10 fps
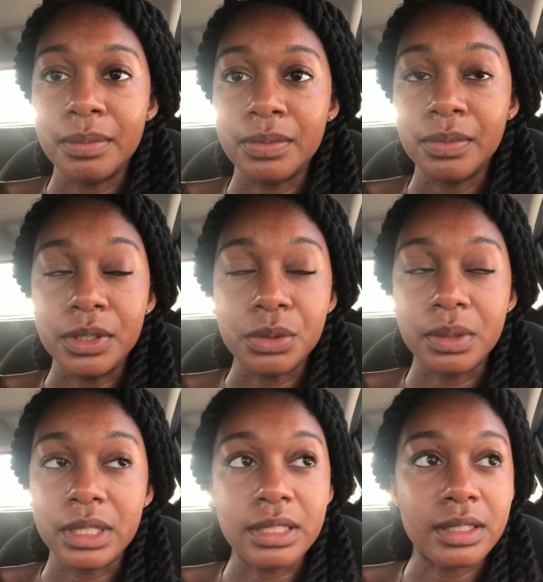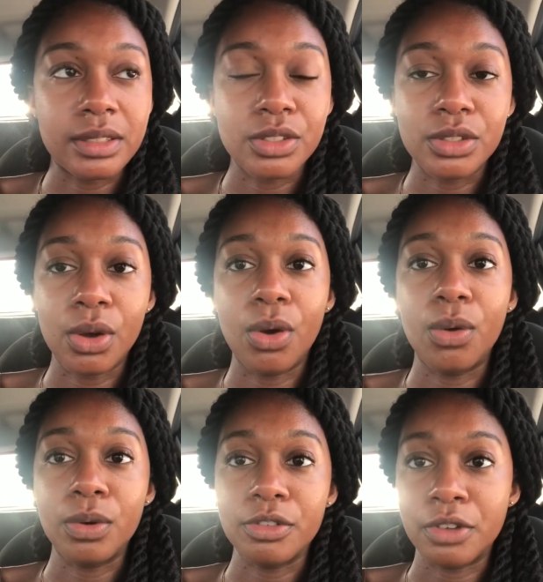which was so
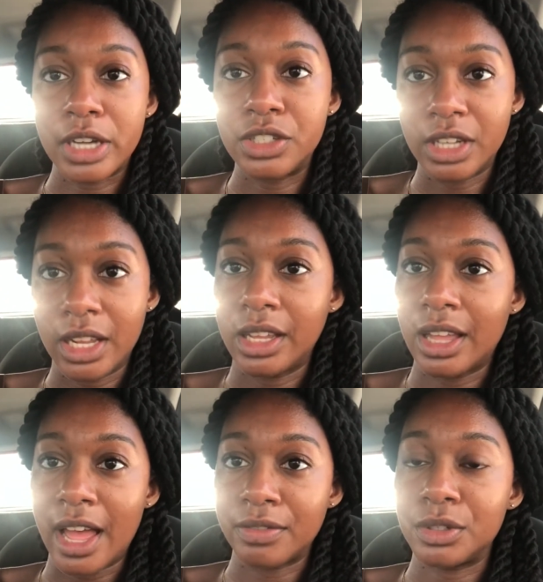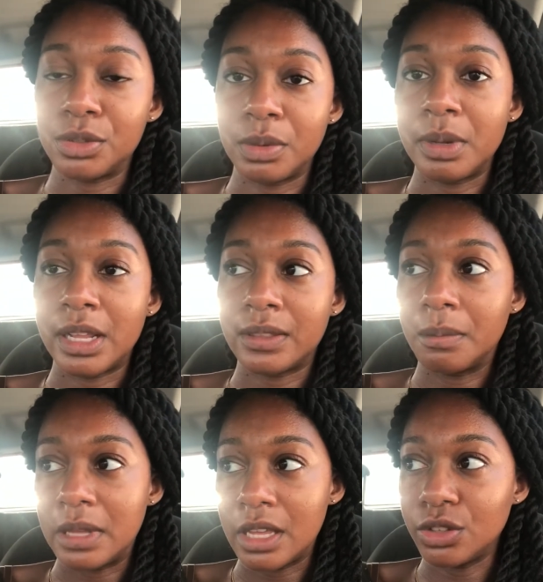refreshing after swimming at the
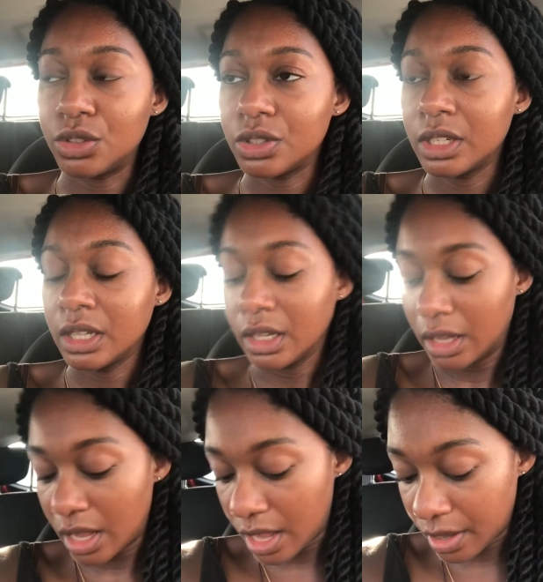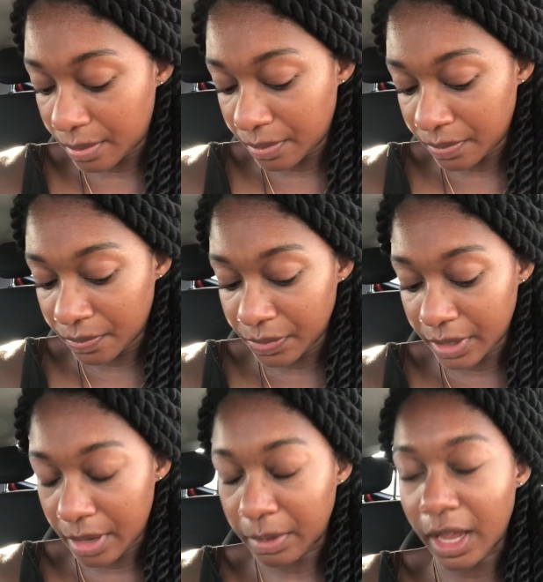beach.
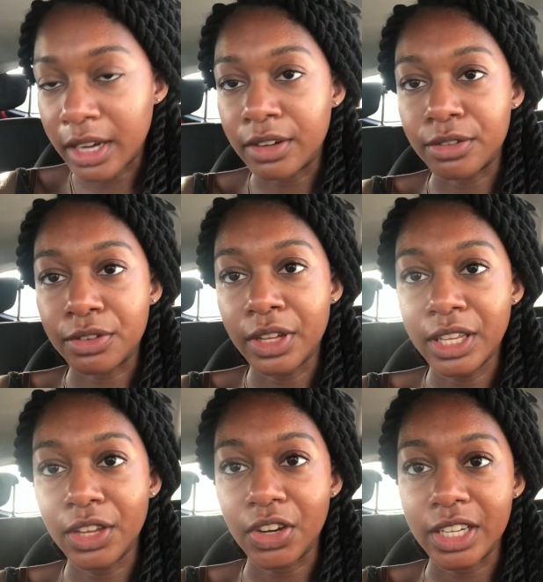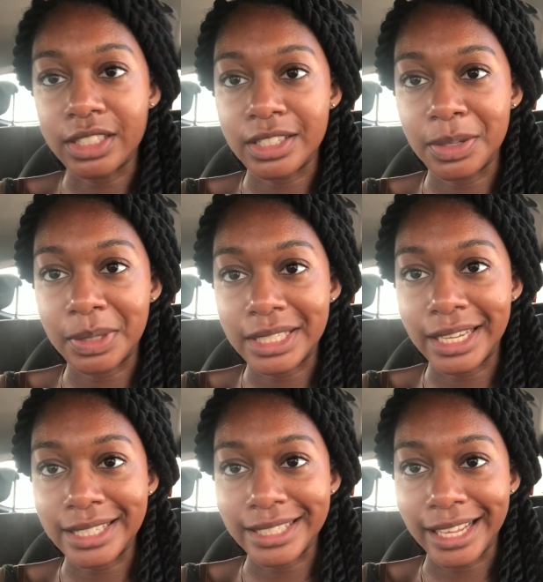I'm kind of curious to see what it
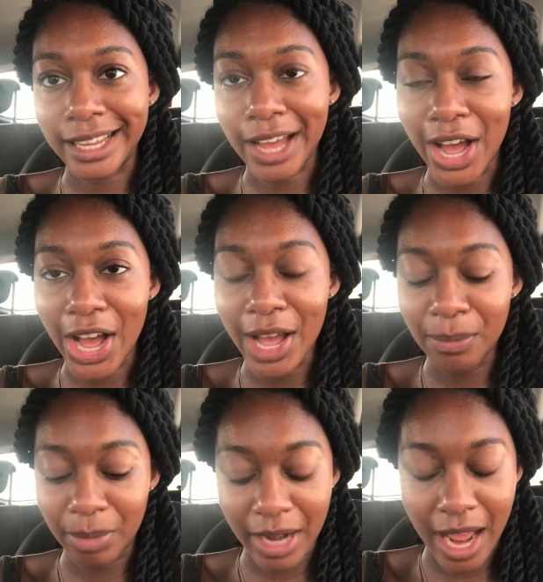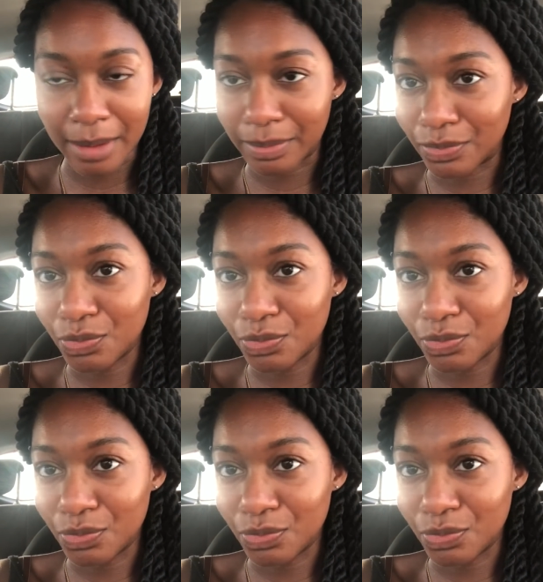tastes like hot, but I'm